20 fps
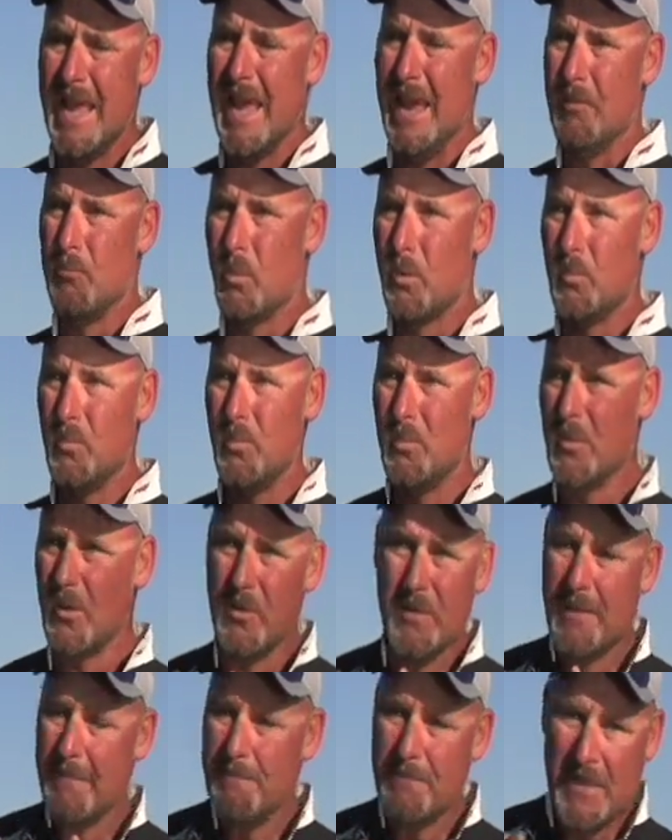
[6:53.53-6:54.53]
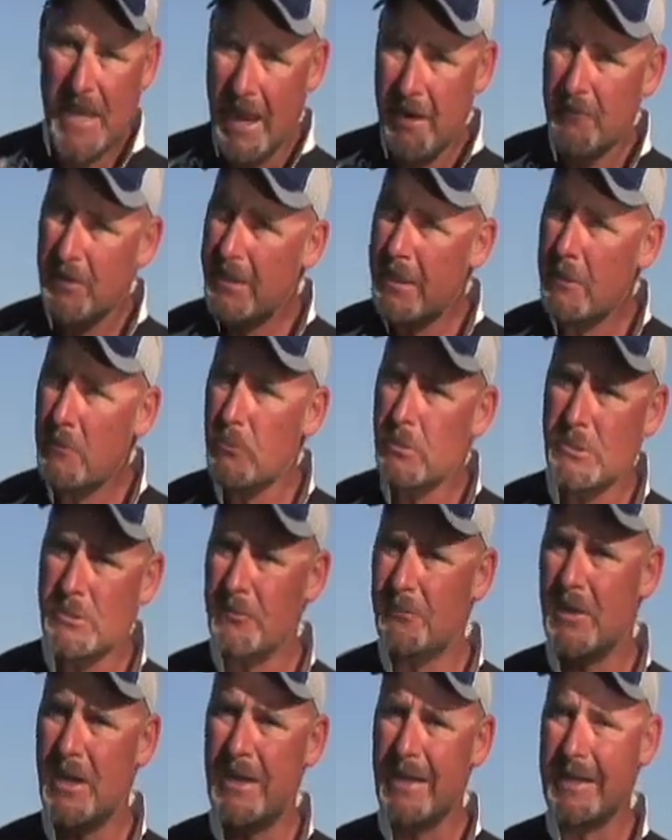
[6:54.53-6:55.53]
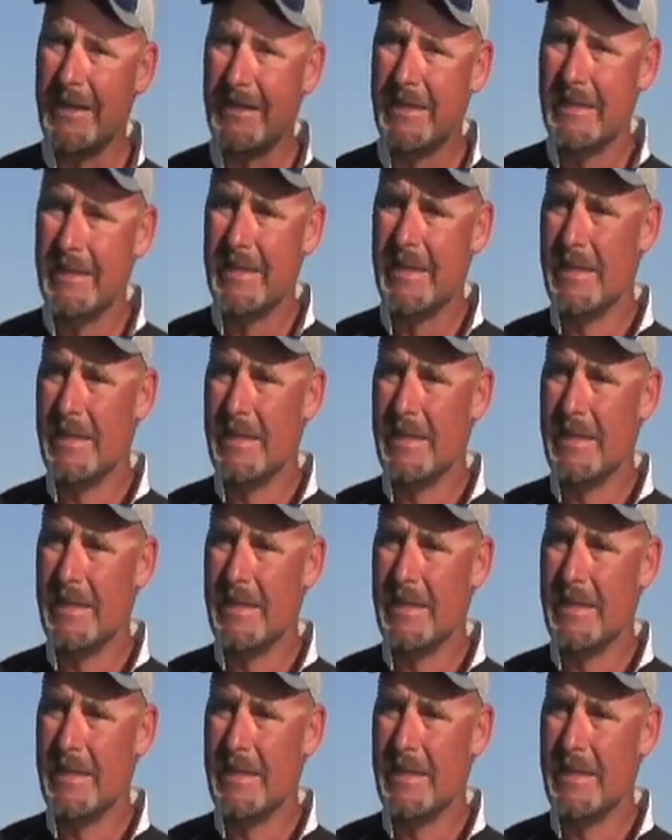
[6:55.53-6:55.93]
And everything was fine